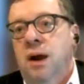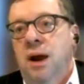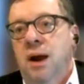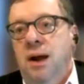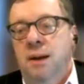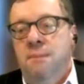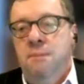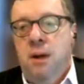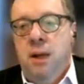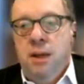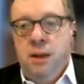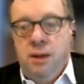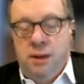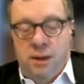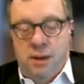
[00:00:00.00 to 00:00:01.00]
That
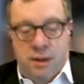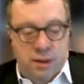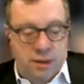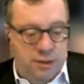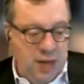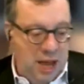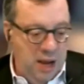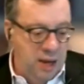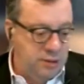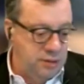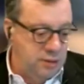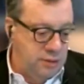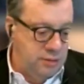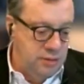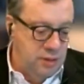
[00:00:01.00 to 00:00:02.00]
I
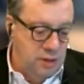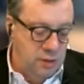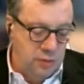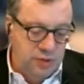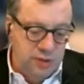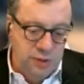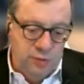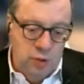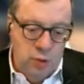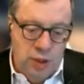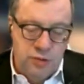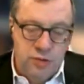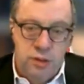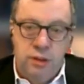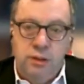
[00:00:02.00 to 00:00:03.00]
don't know. So if you
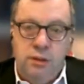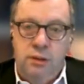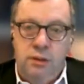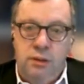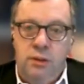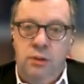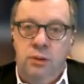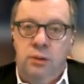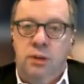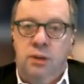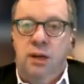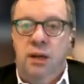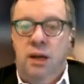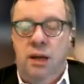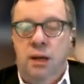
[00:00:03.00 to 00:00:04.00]
actually look,
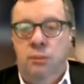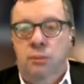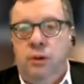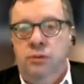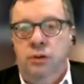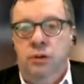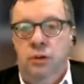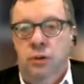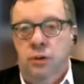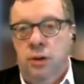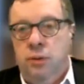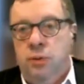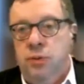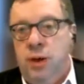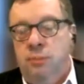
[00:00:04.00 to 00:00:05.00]
when you look
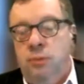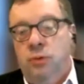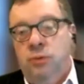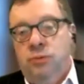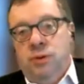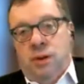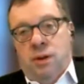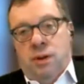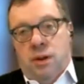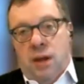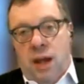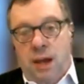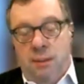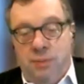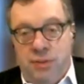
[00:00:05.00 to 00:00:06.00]
at
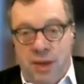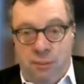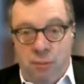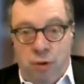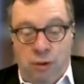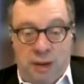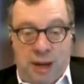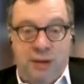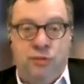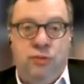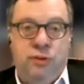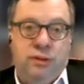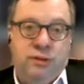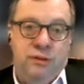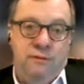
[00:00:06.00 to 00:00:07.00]

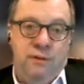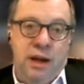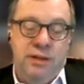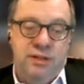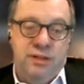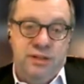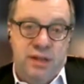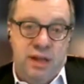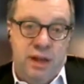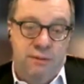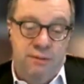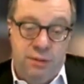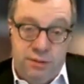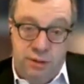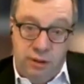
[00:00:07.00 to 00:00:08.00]
thermoelectric devices, they
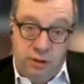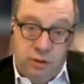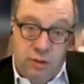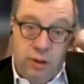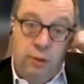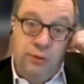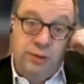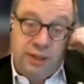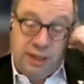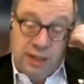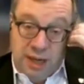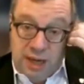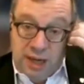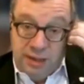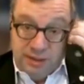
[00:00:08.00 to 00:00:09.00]
have a thing called the
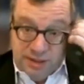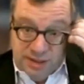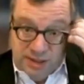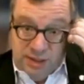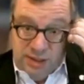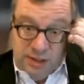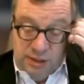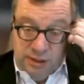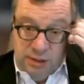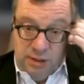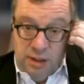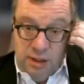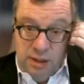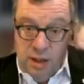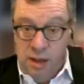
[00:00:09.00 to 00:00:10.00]
KT.
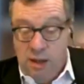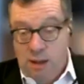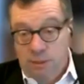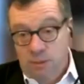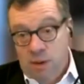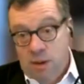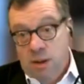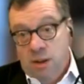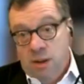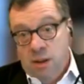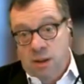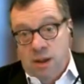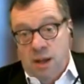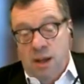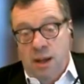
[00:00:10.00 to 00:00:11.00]

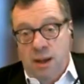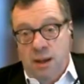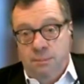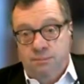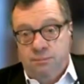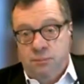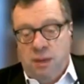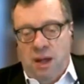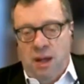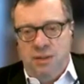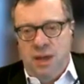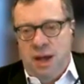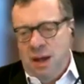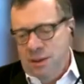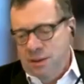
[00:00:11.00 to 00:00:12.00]
And
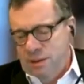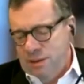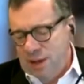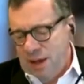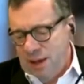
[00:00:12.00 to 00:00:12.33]
that